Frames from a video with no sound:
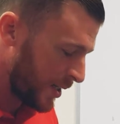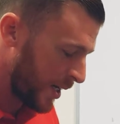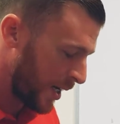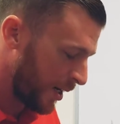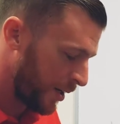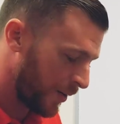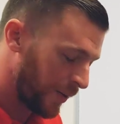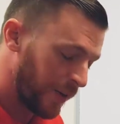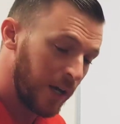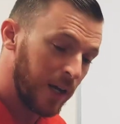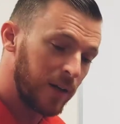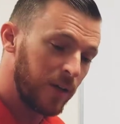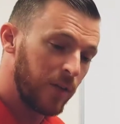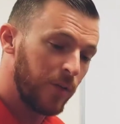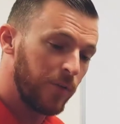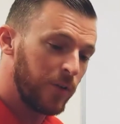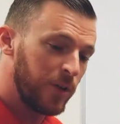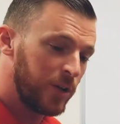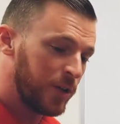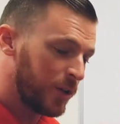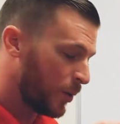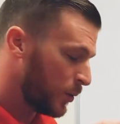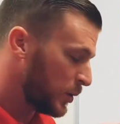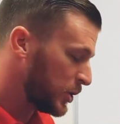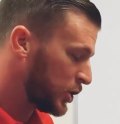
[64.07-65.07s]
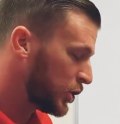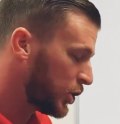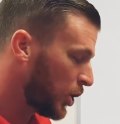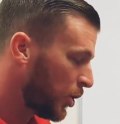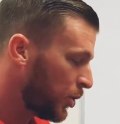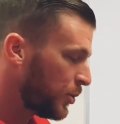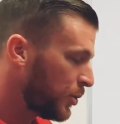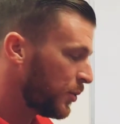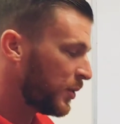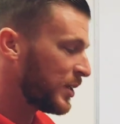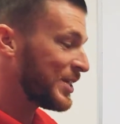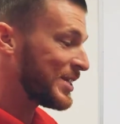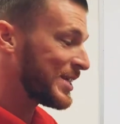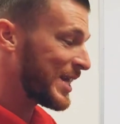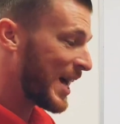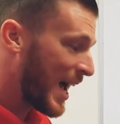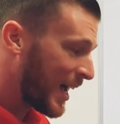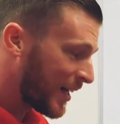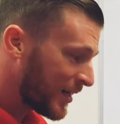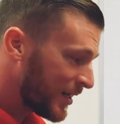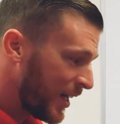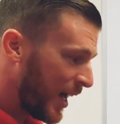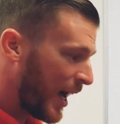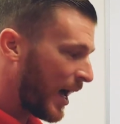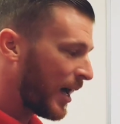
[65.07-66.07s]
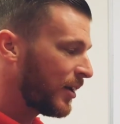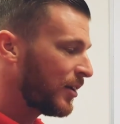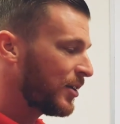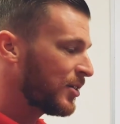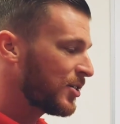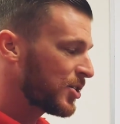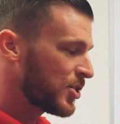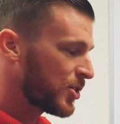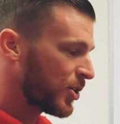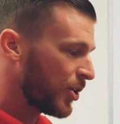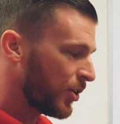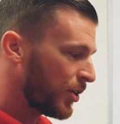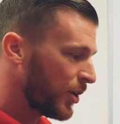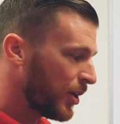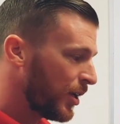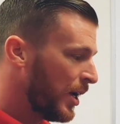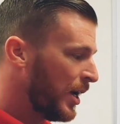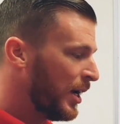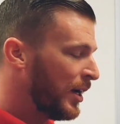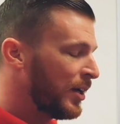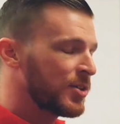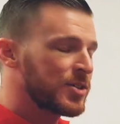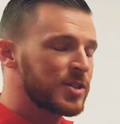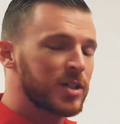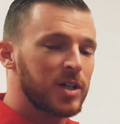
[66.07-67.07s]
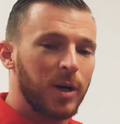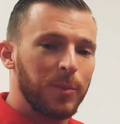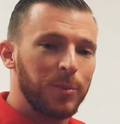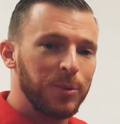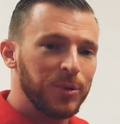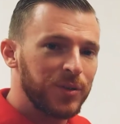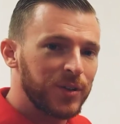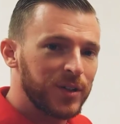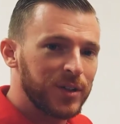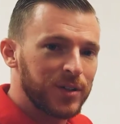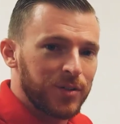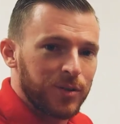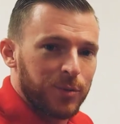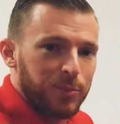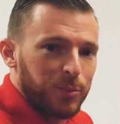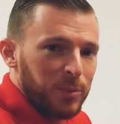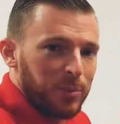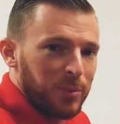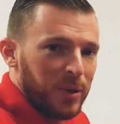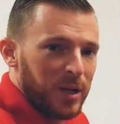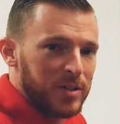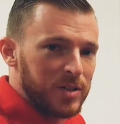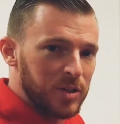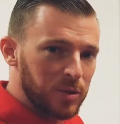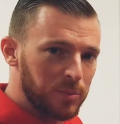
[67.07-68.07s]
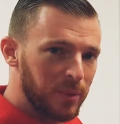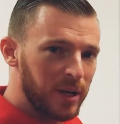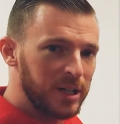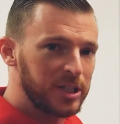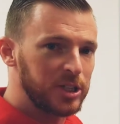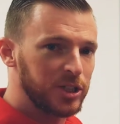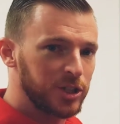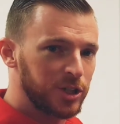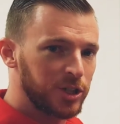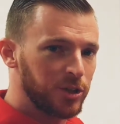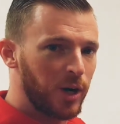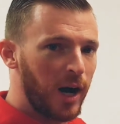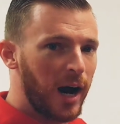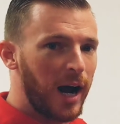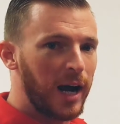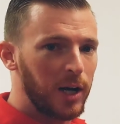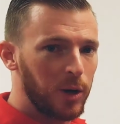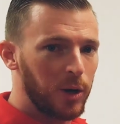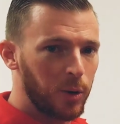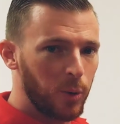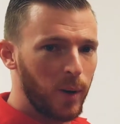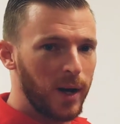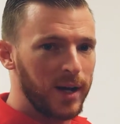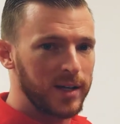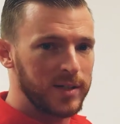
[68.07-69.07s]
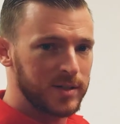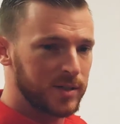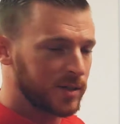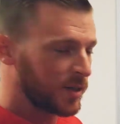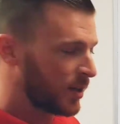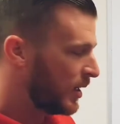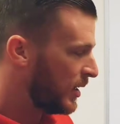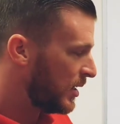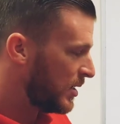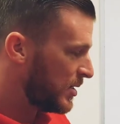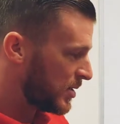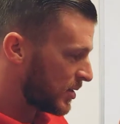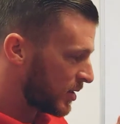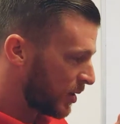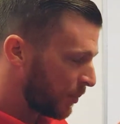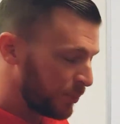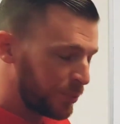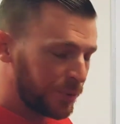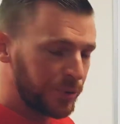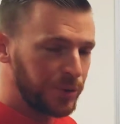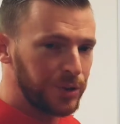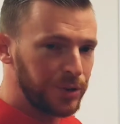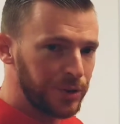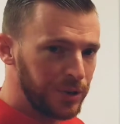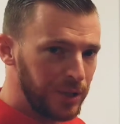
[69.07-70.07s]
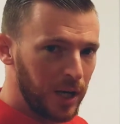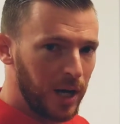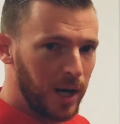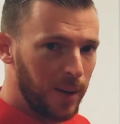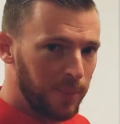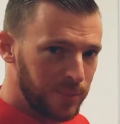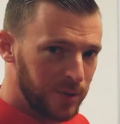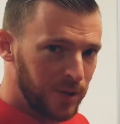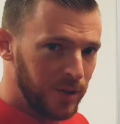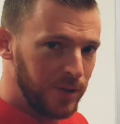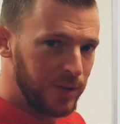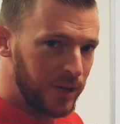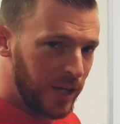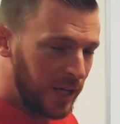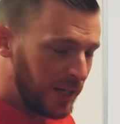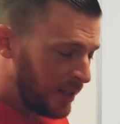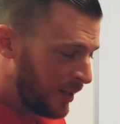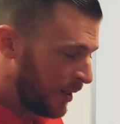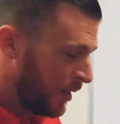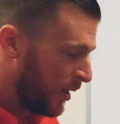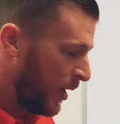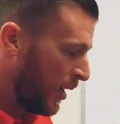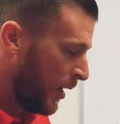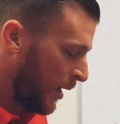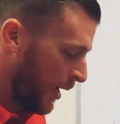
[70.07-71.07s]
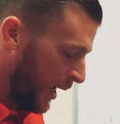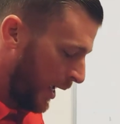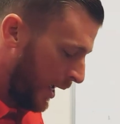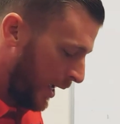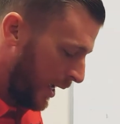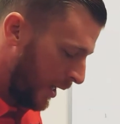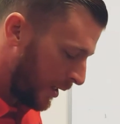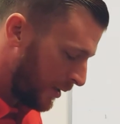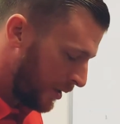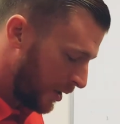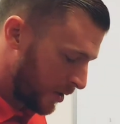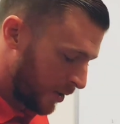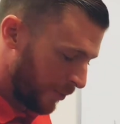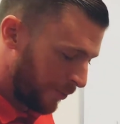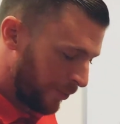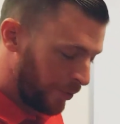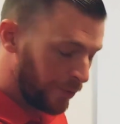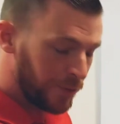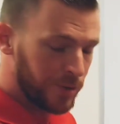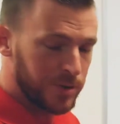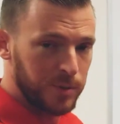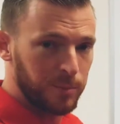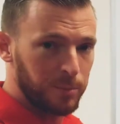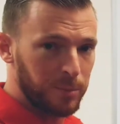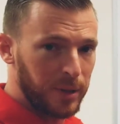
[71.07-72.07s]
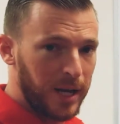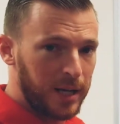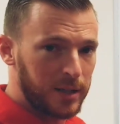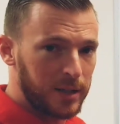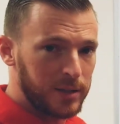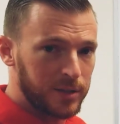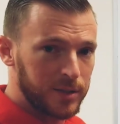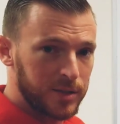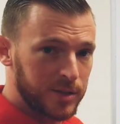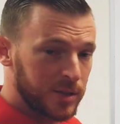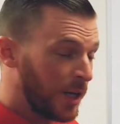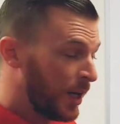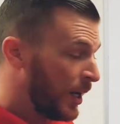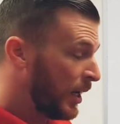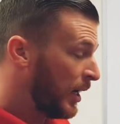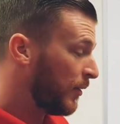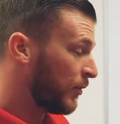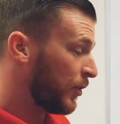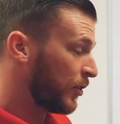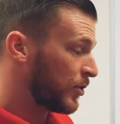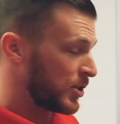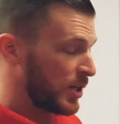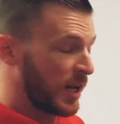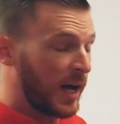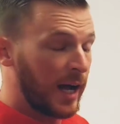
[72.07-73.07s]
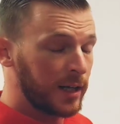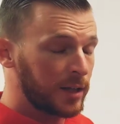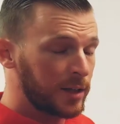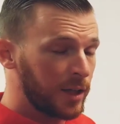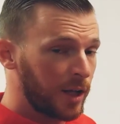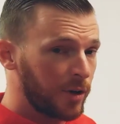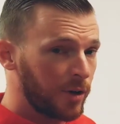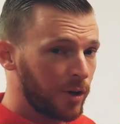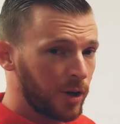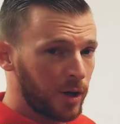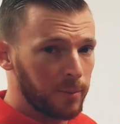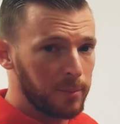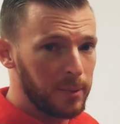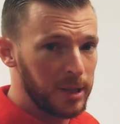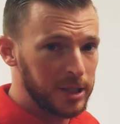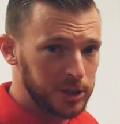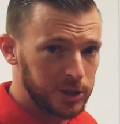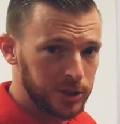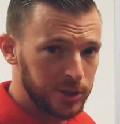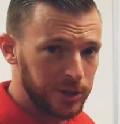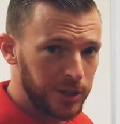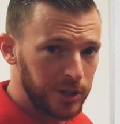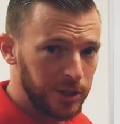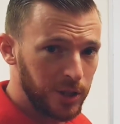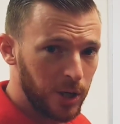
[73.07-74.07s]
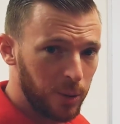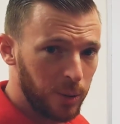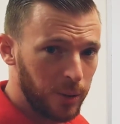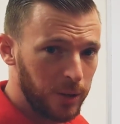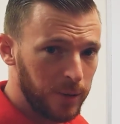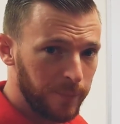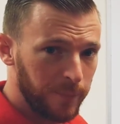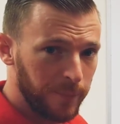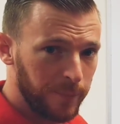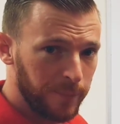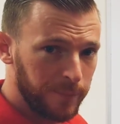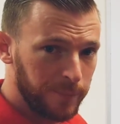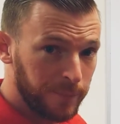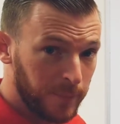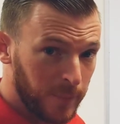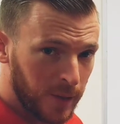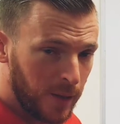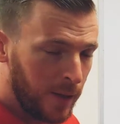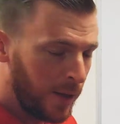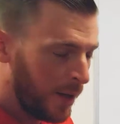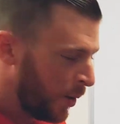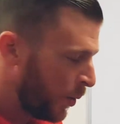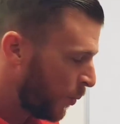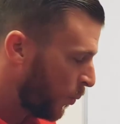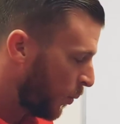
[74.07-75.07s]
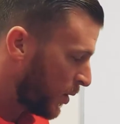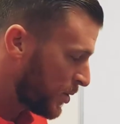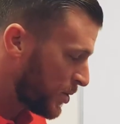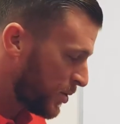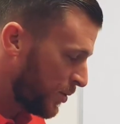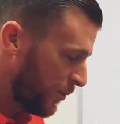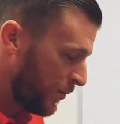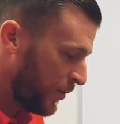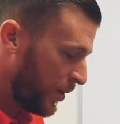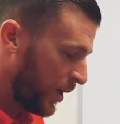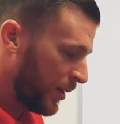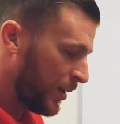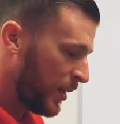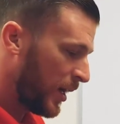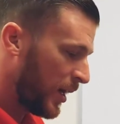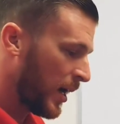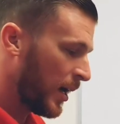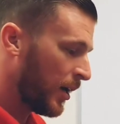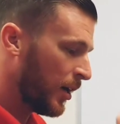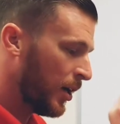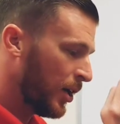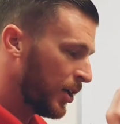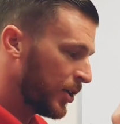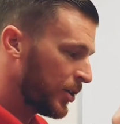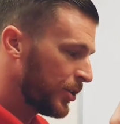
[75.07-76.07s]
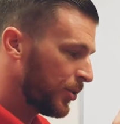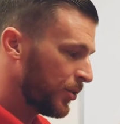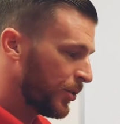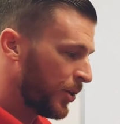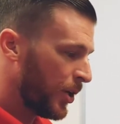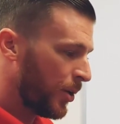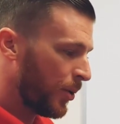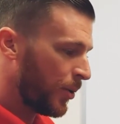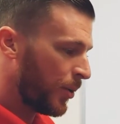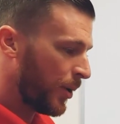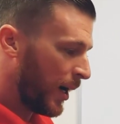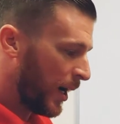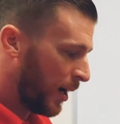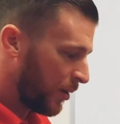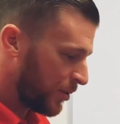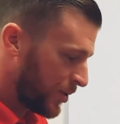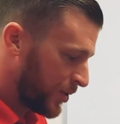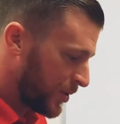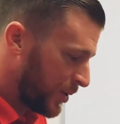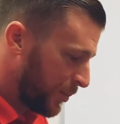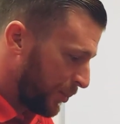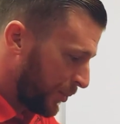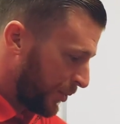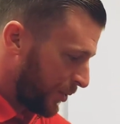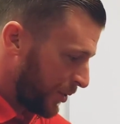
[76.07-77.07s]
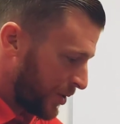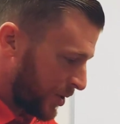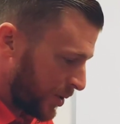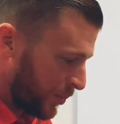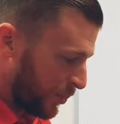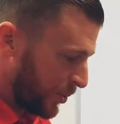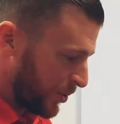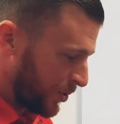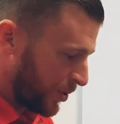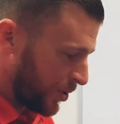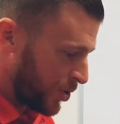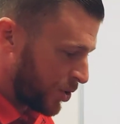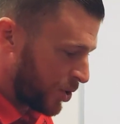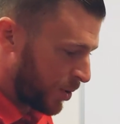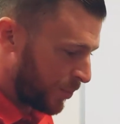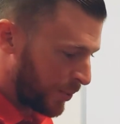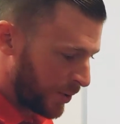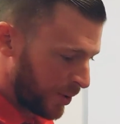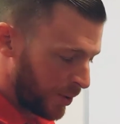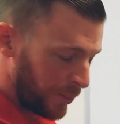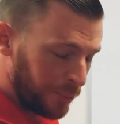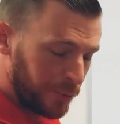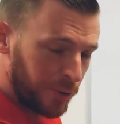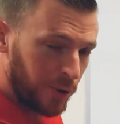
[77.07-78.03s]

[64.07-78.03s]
down in the end of the video and show you exactly how to insert it. There's a couple things. It's pretty basic. Make sure your iOS is completely up to date and that the phone isn't blacklisted. If there's an iCloud on it, make sure they know it. Once you've done that, you'll know how simple it is to put this chip in and